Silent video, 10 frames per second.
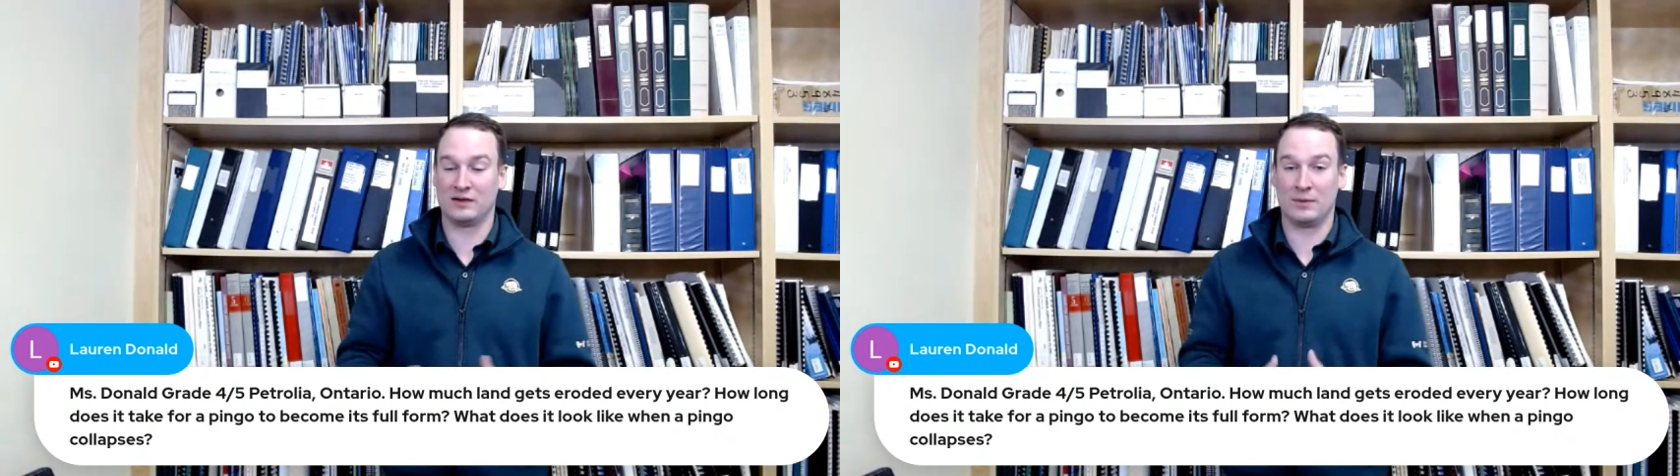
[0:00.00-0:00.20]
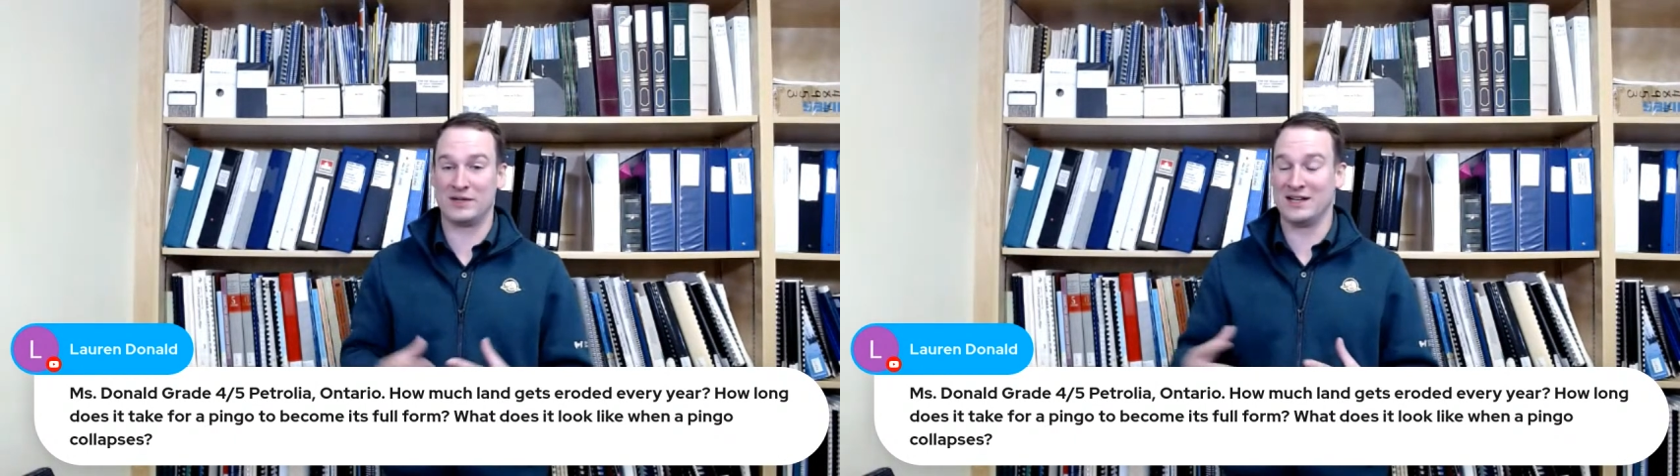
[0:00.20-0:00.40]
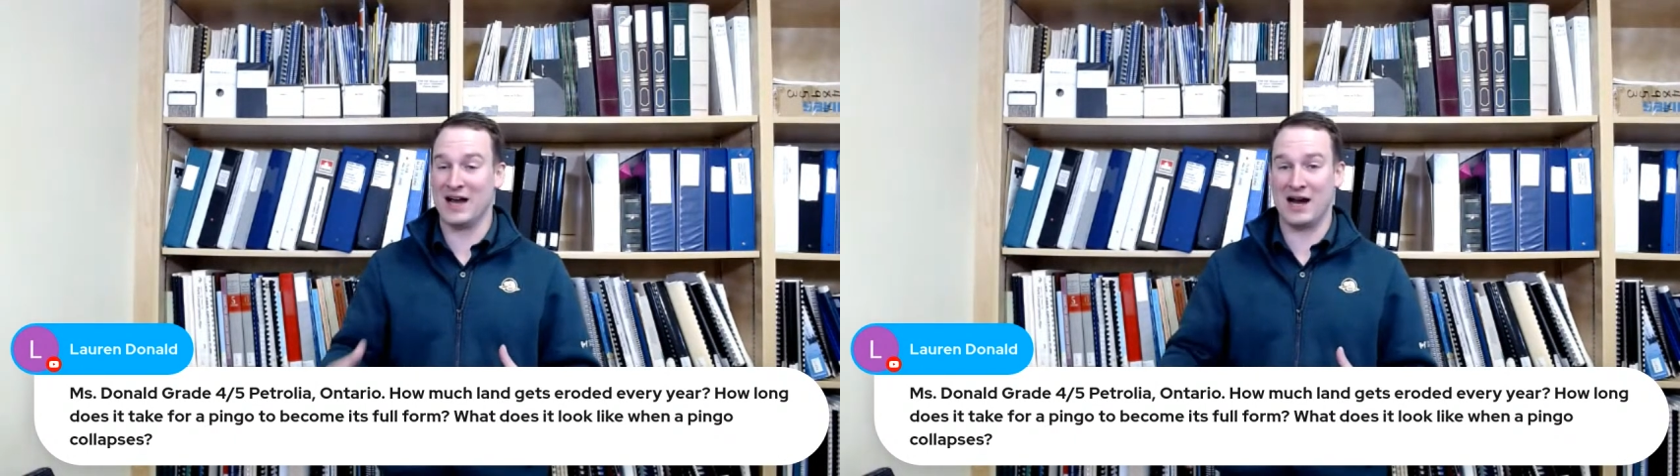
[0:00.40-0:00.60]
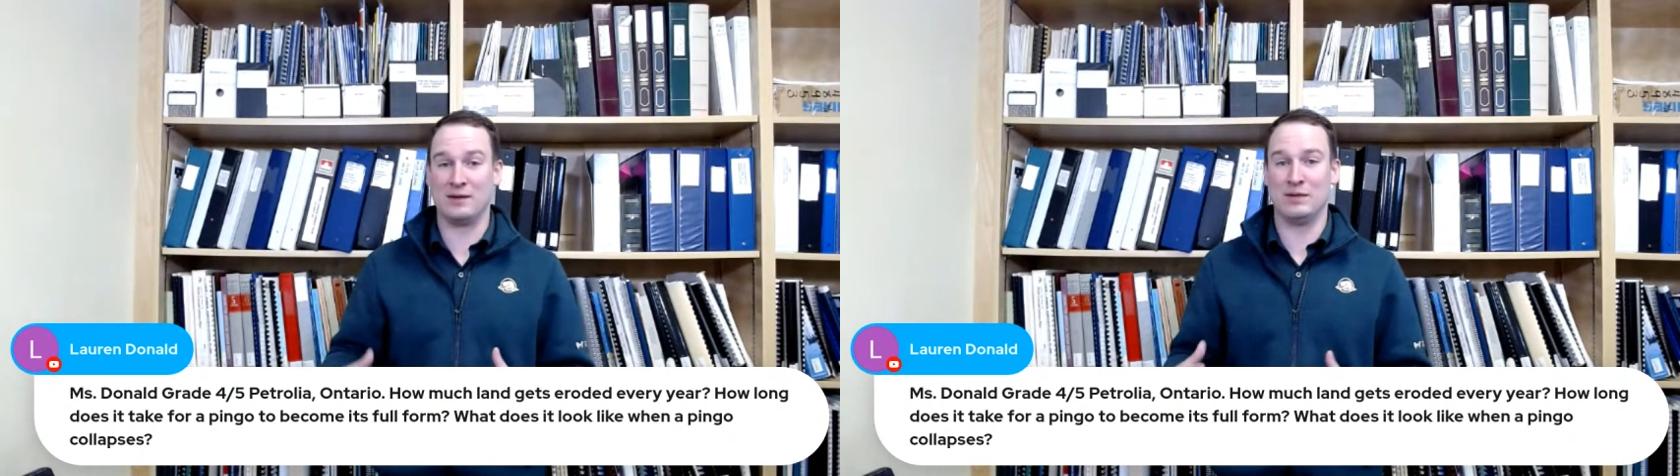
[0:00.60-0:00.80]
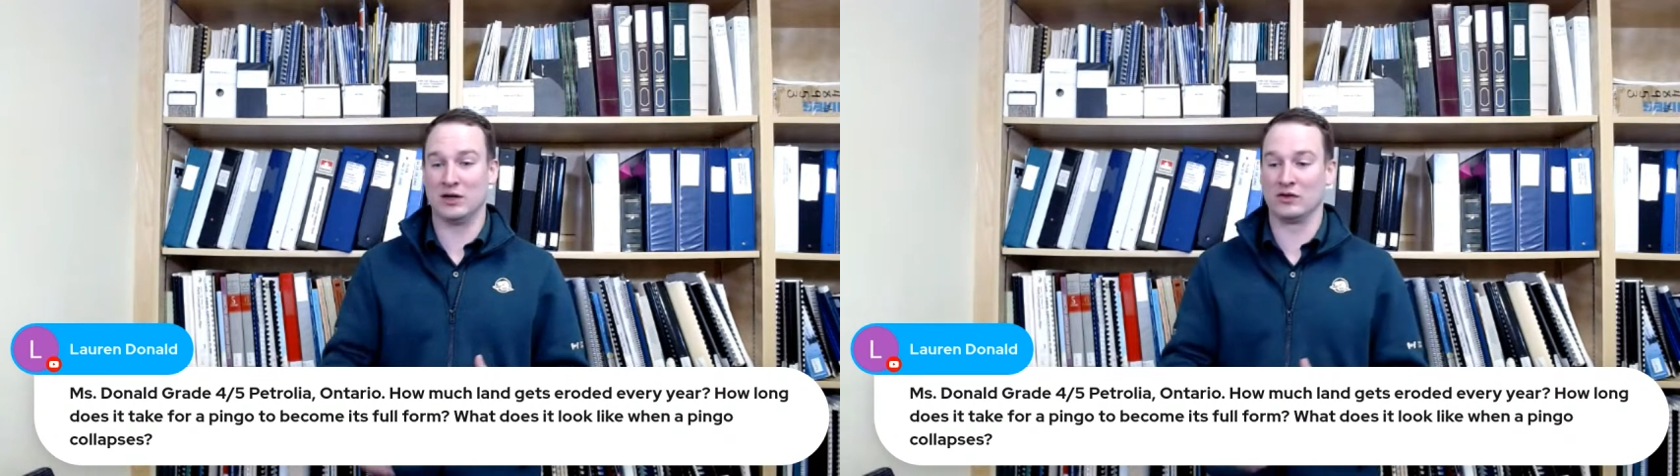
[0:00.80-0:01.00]
up to
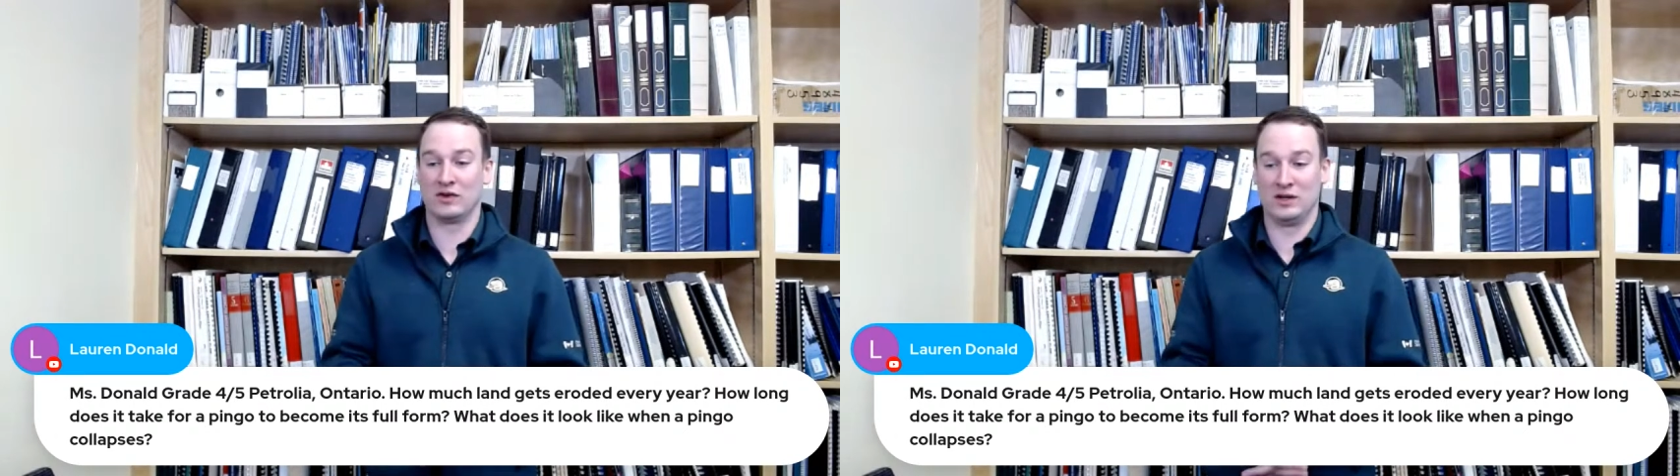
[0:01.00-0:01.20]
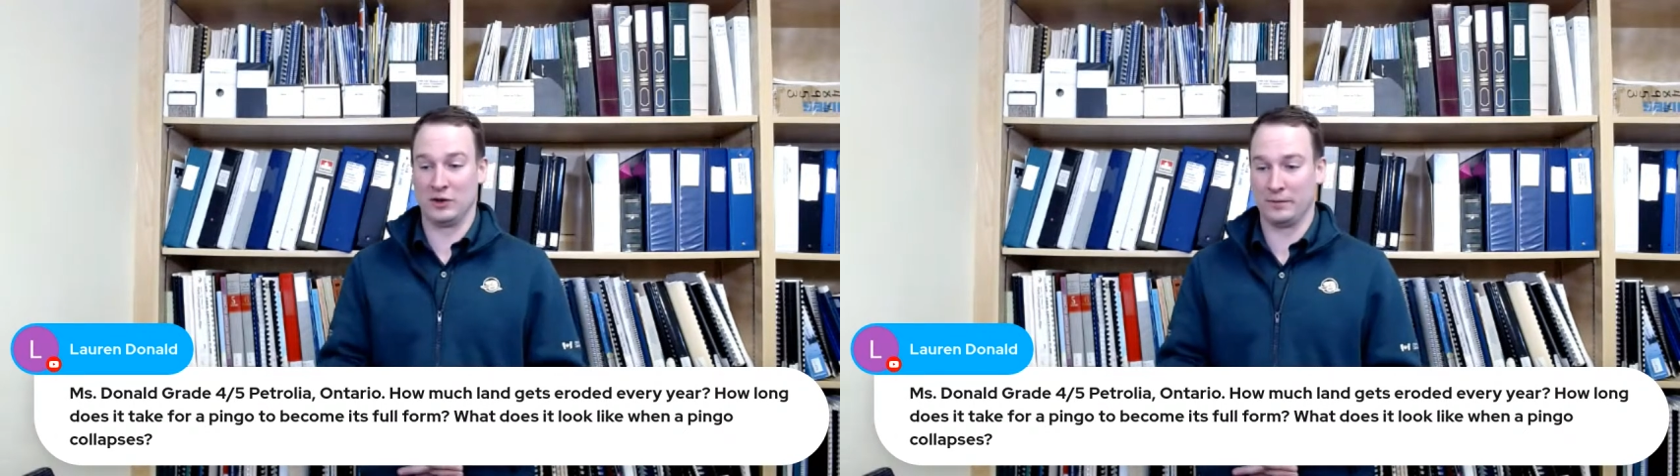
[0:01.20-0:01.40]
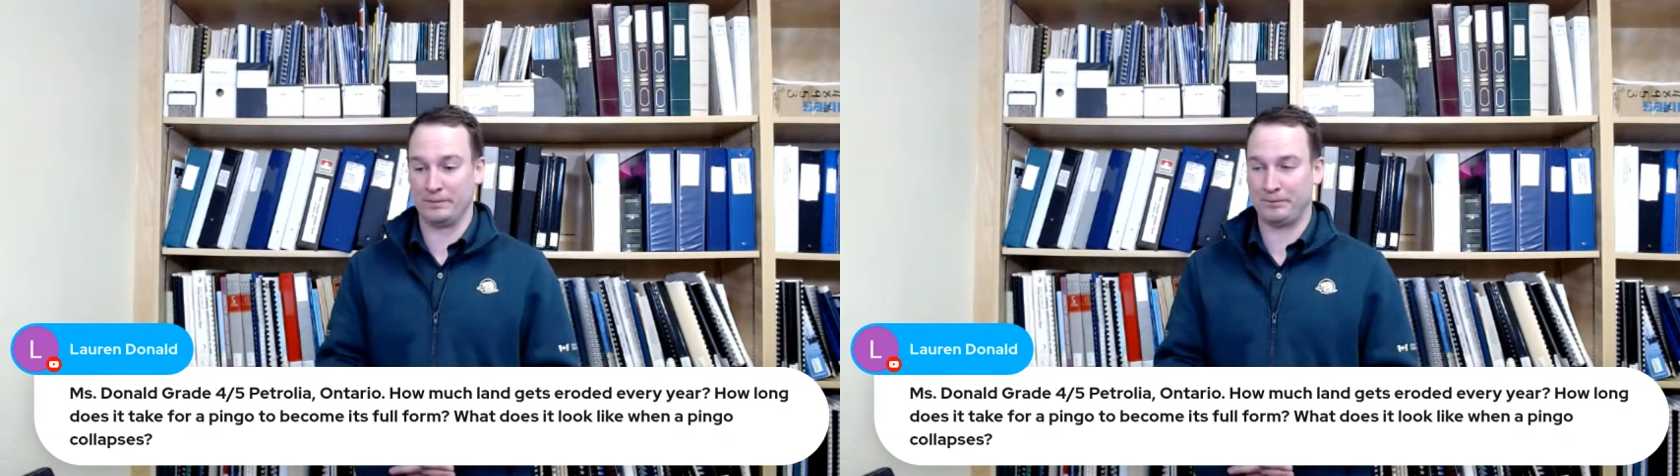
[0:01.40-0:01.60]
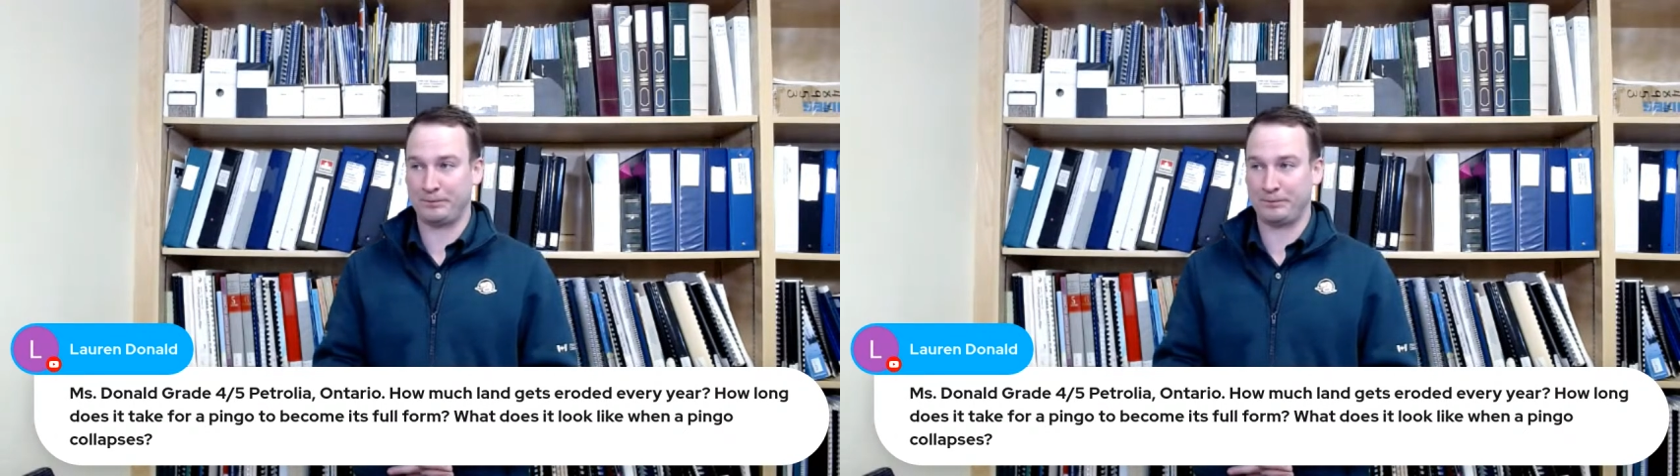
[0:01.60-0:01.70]
nine meters a year.